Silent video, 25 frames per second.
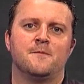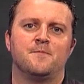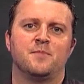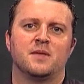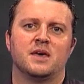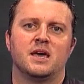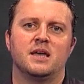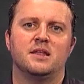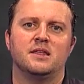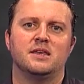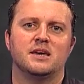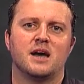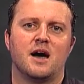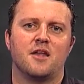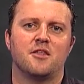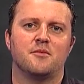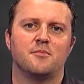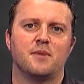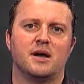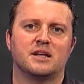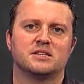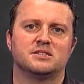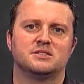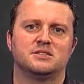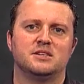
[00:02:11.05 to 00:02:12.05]
In the other
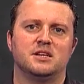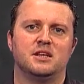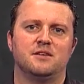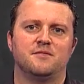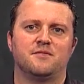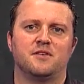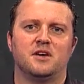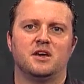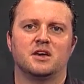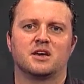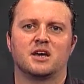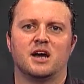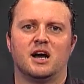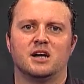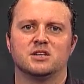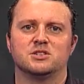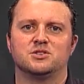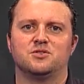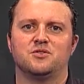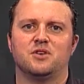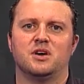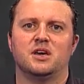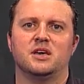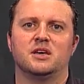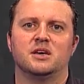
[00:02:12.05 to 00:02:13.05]
match, City v
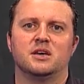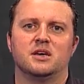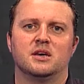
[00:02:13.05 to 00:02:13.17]
Country,